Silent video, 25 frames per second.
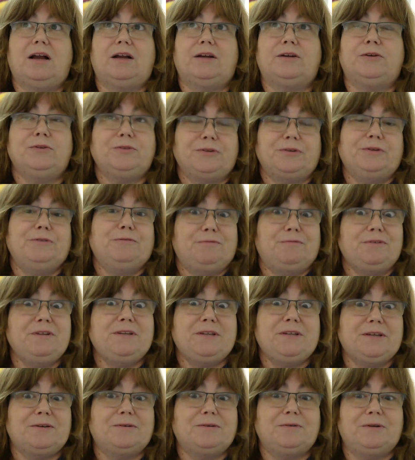not on a
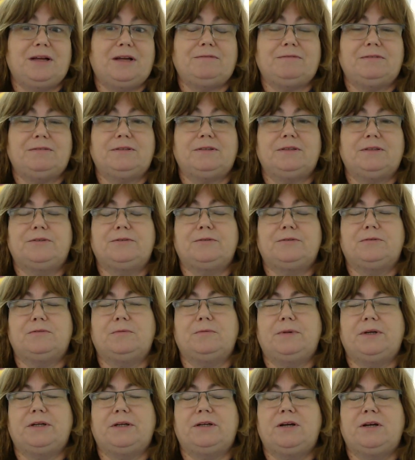physical level at
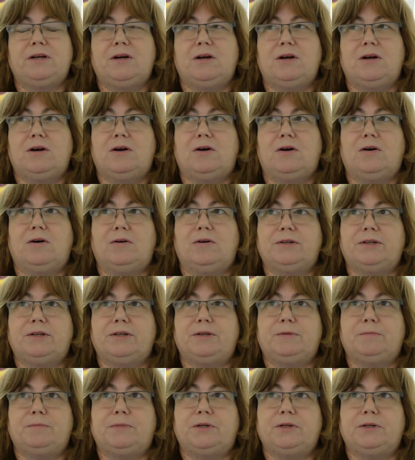all, but on an
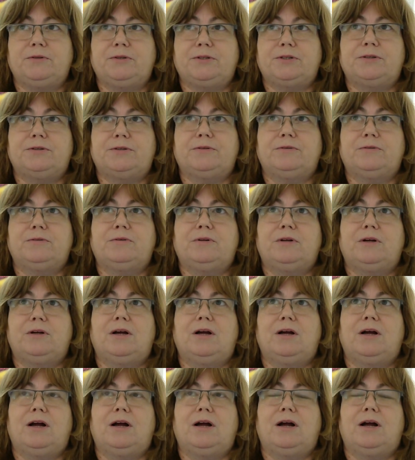emotional,
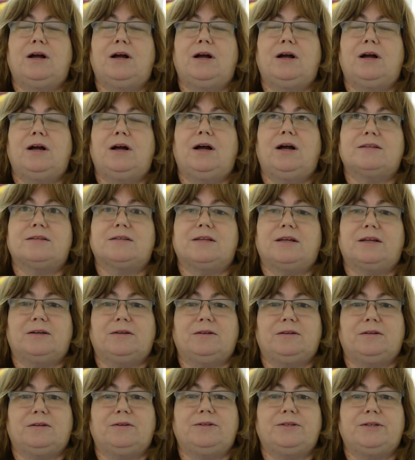
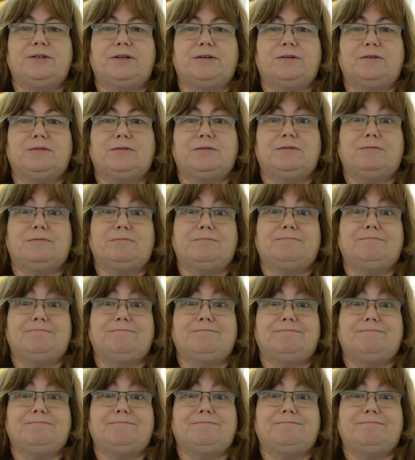psychological,